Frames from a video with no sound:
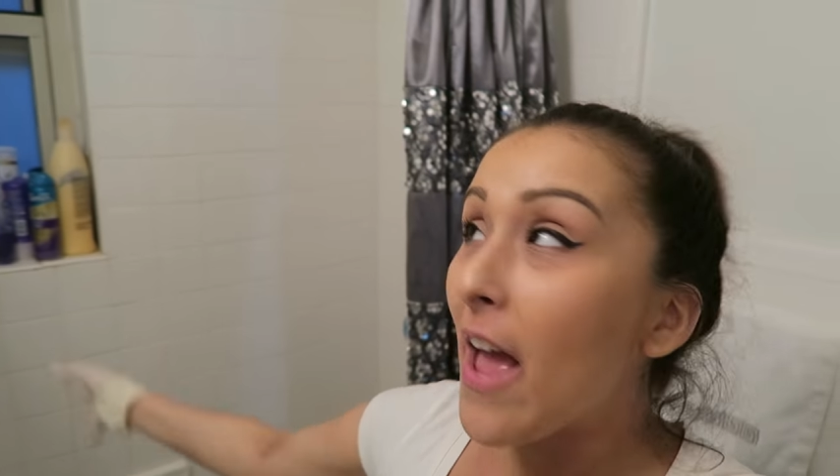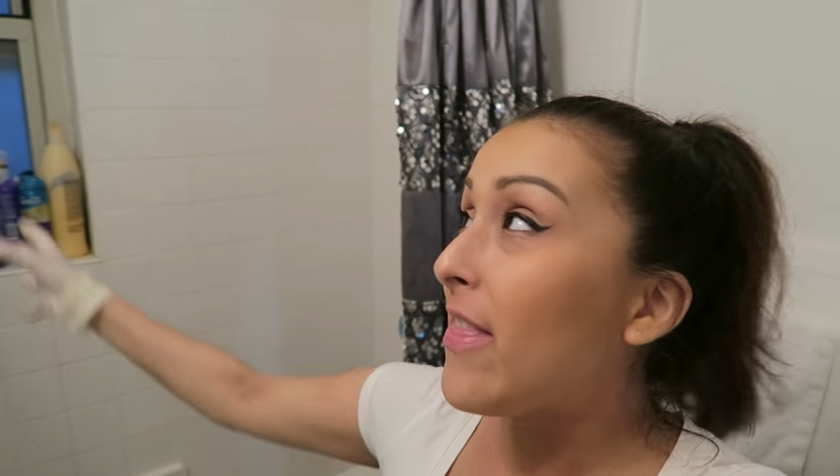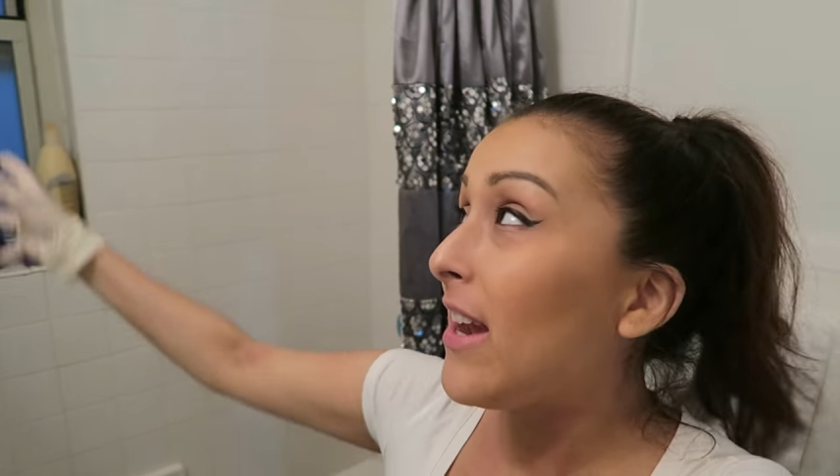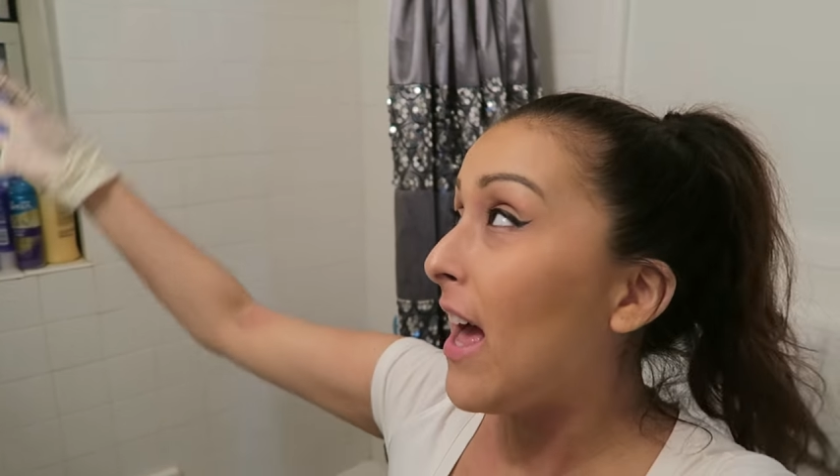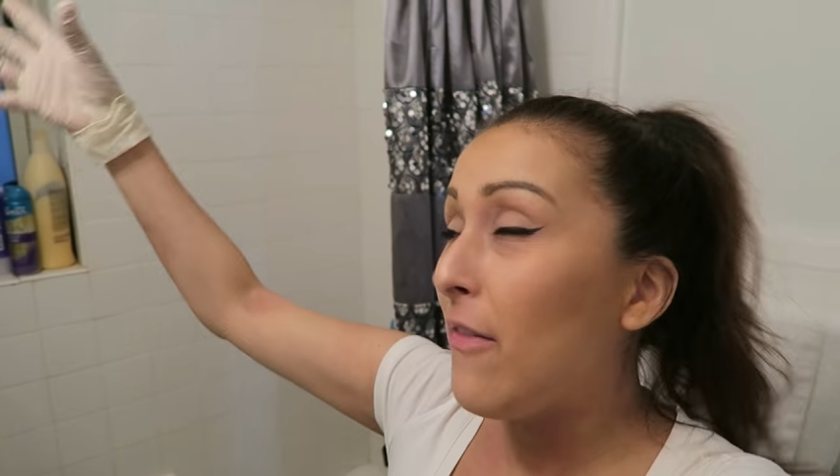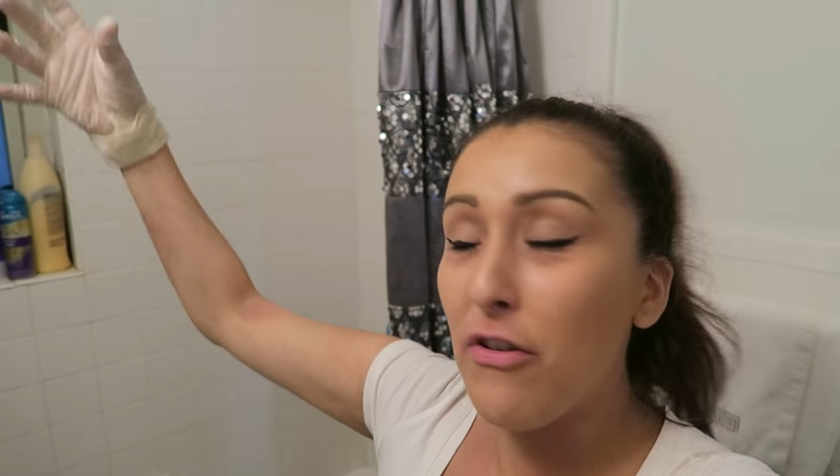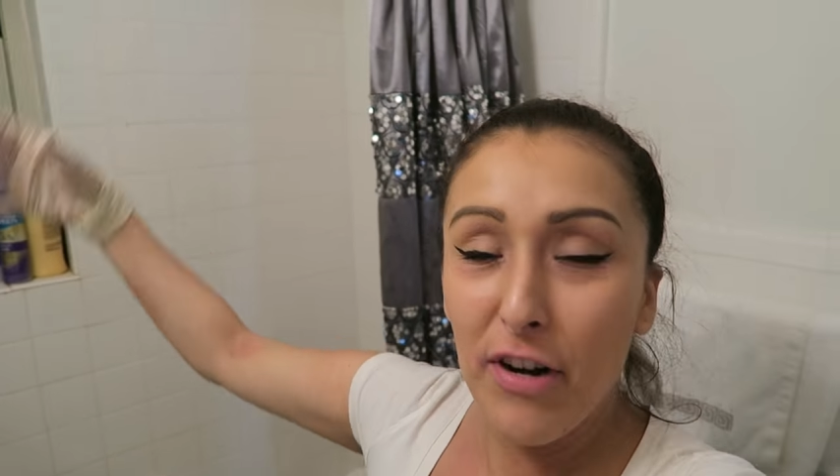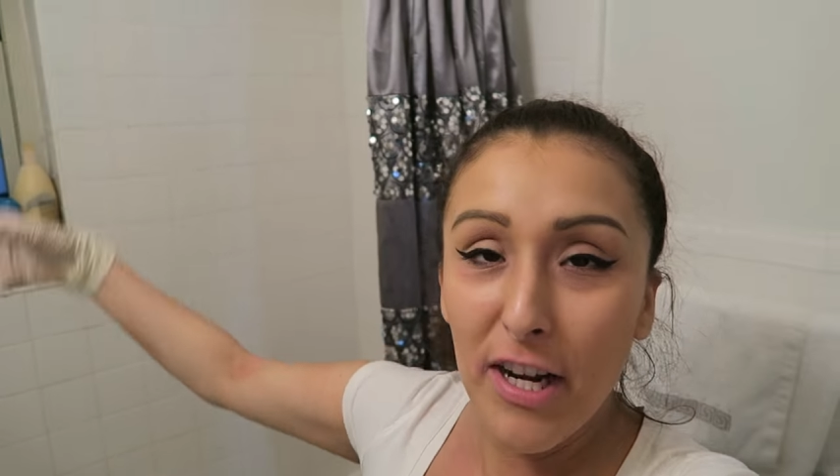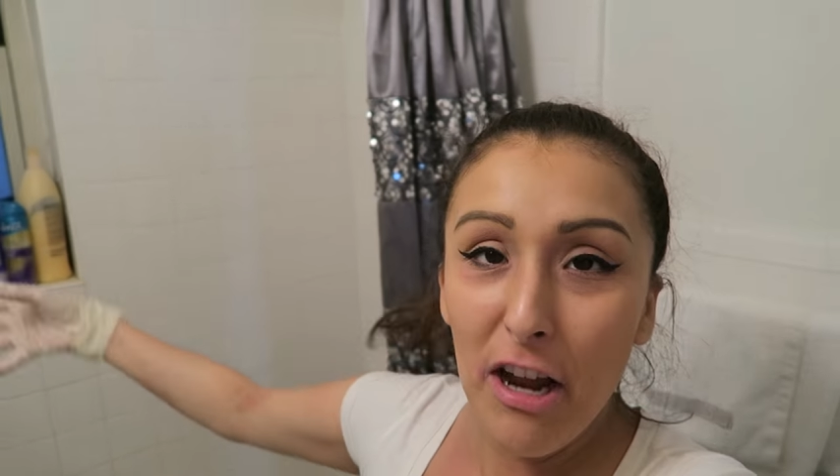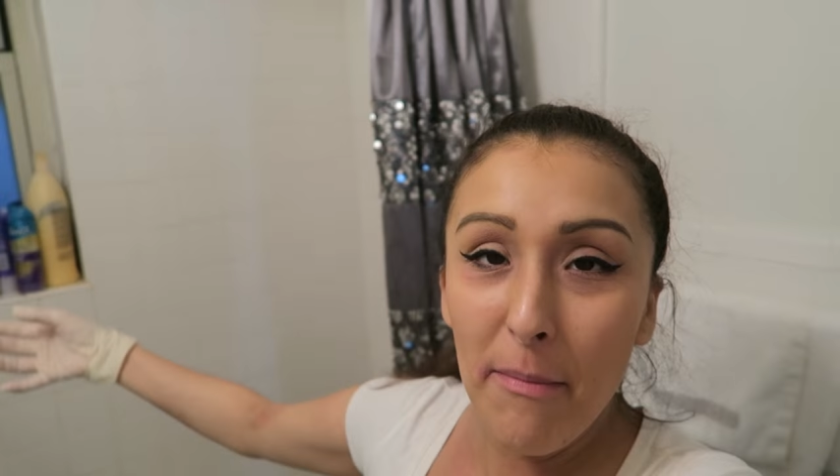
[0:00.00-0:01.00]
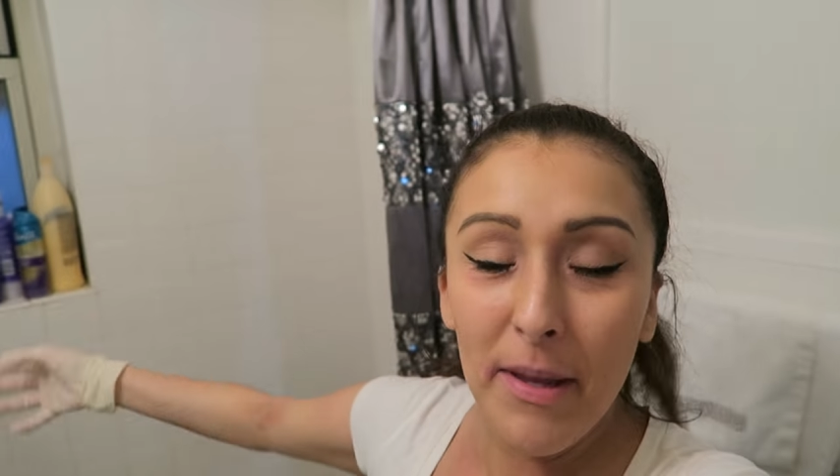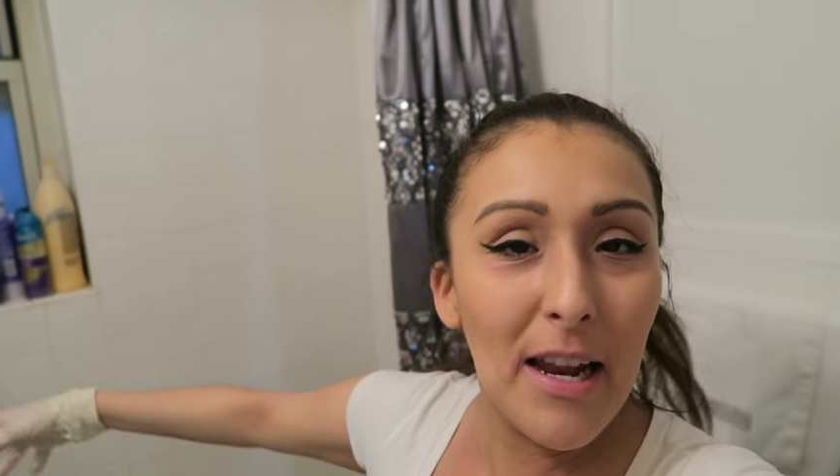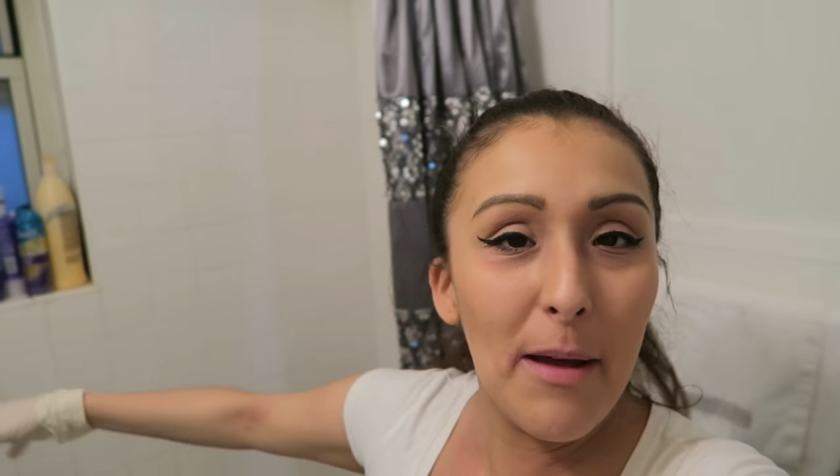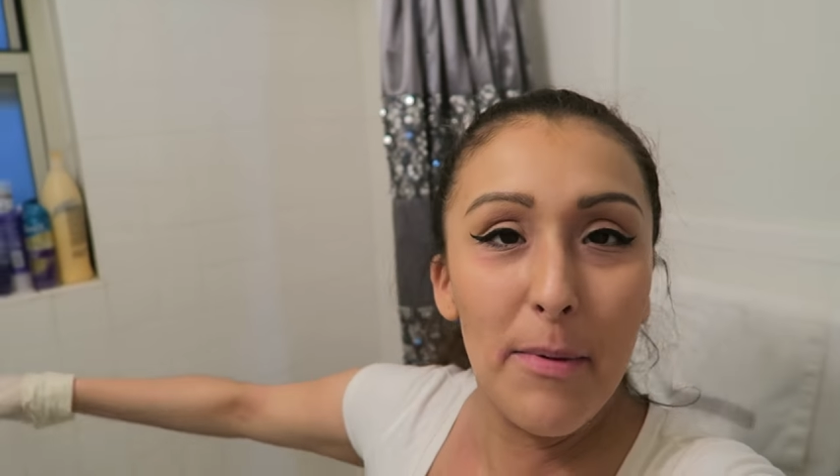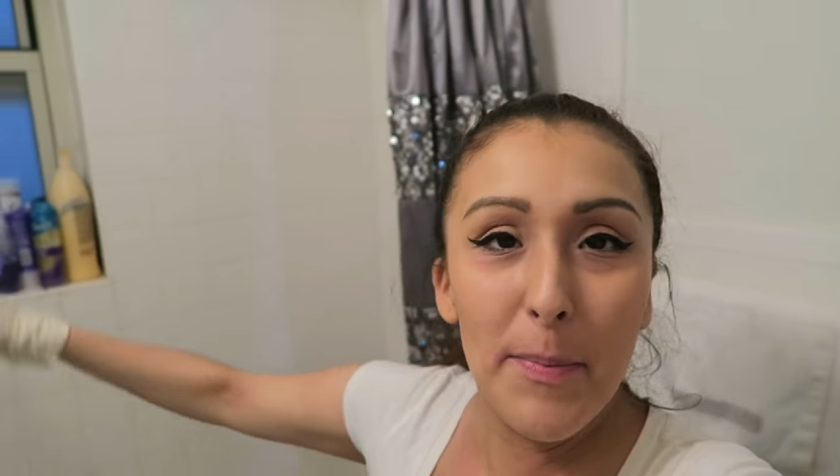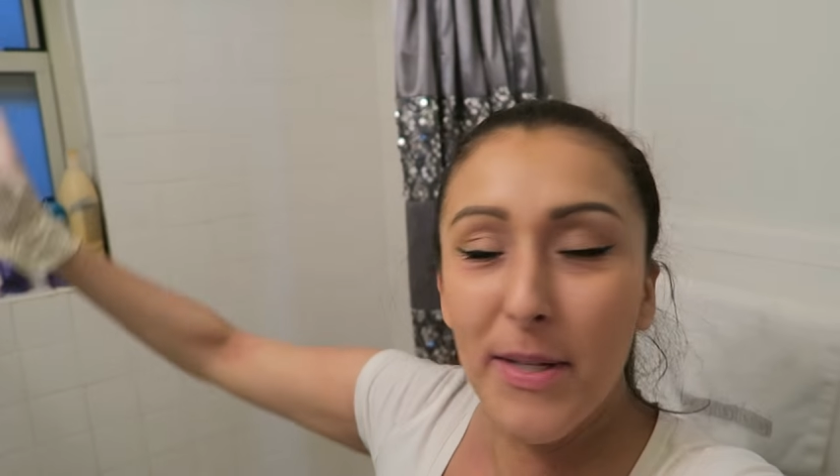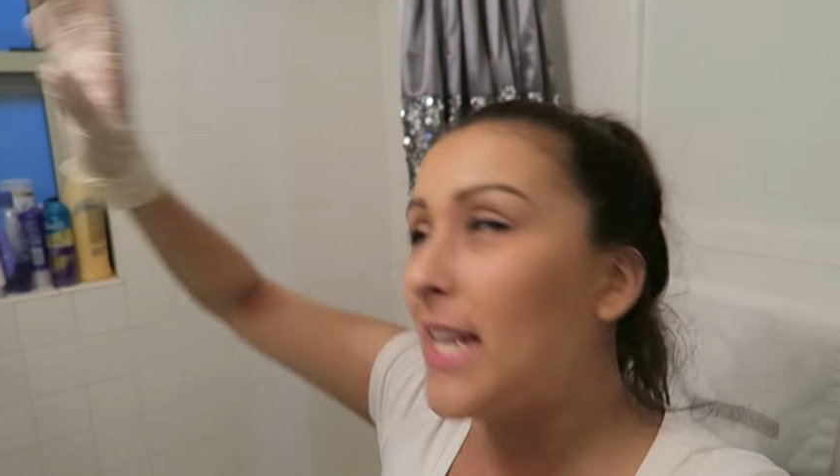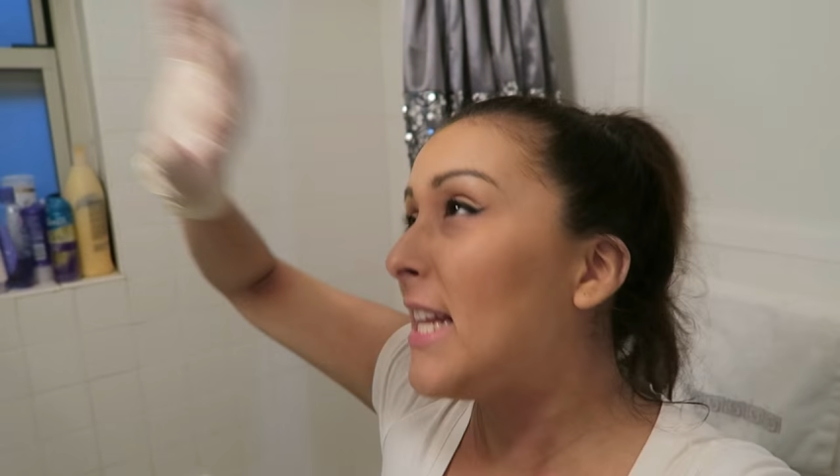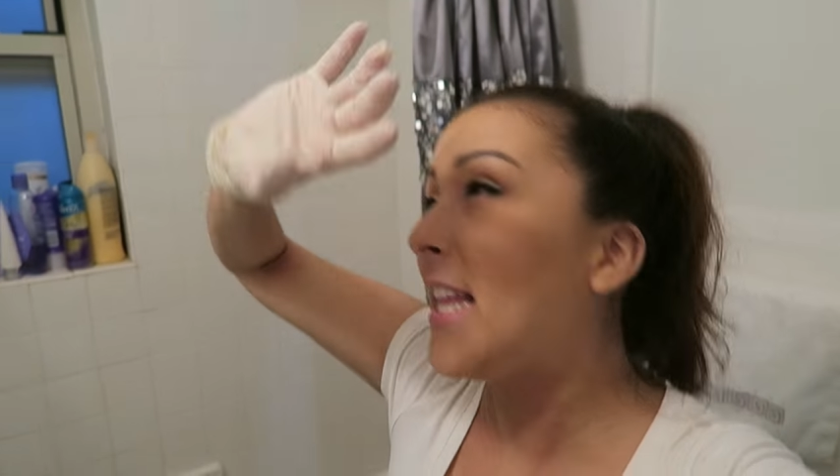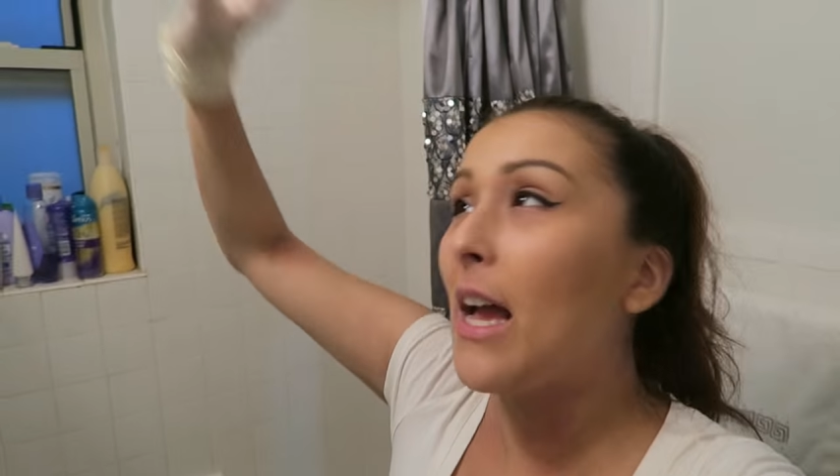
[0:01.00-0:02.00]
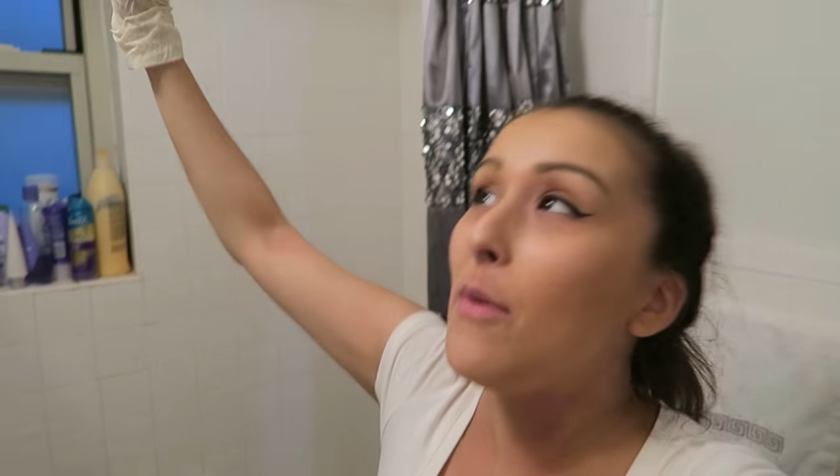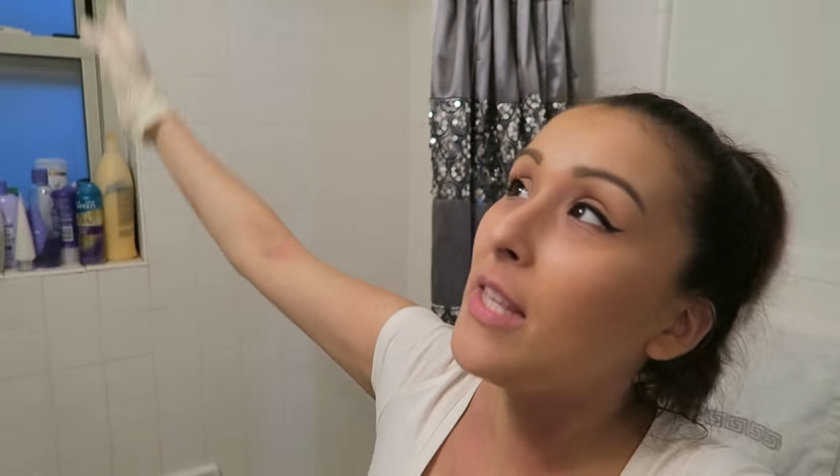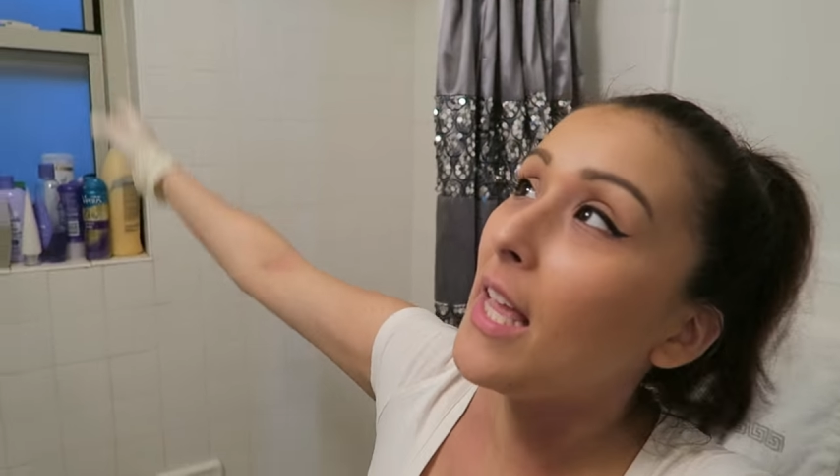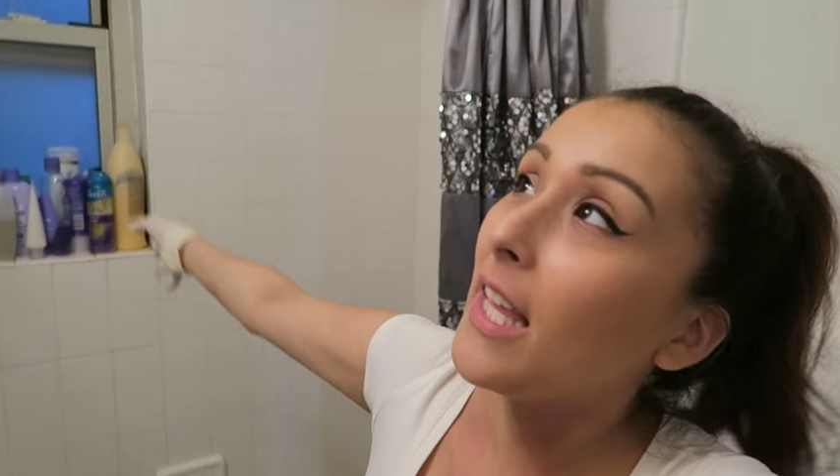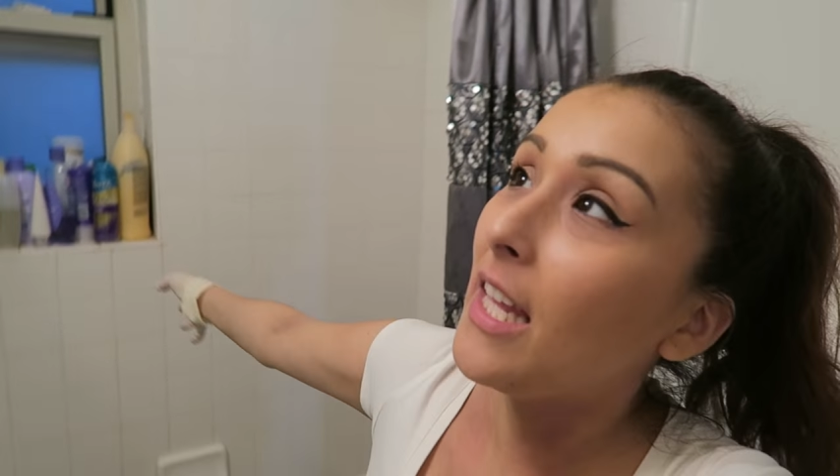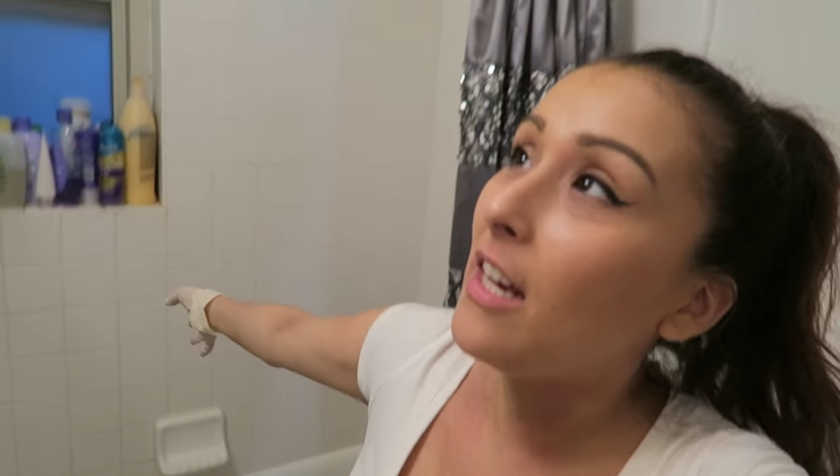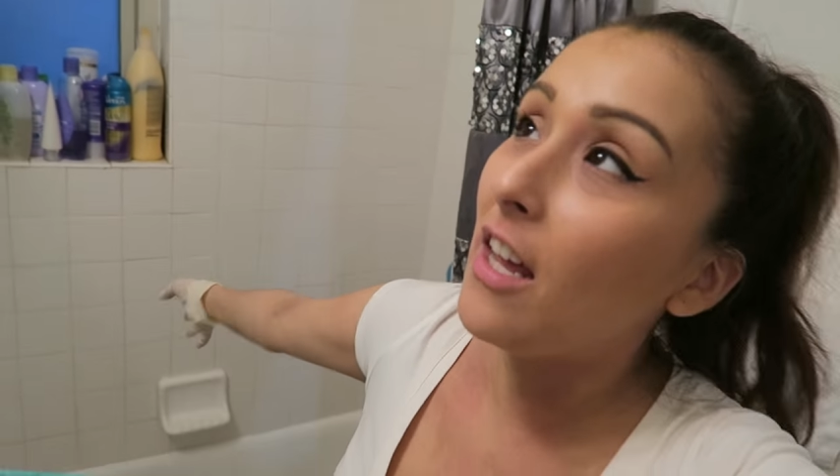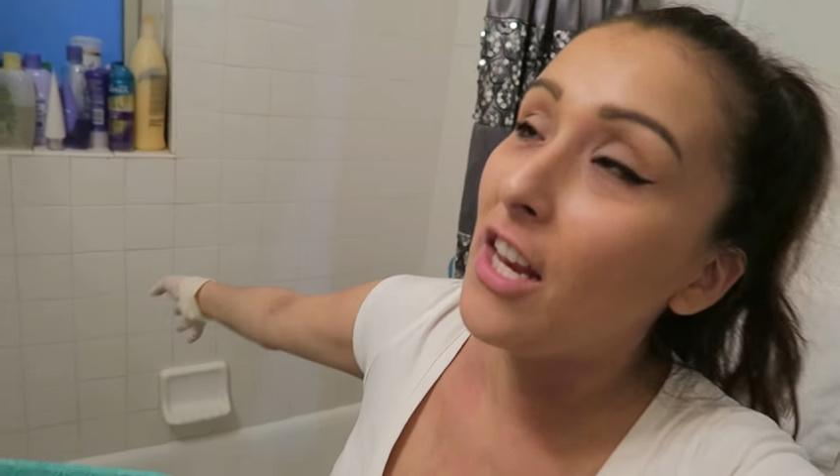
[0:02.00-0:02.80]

and then have it rain on me and I'd be pretending like I was like in a,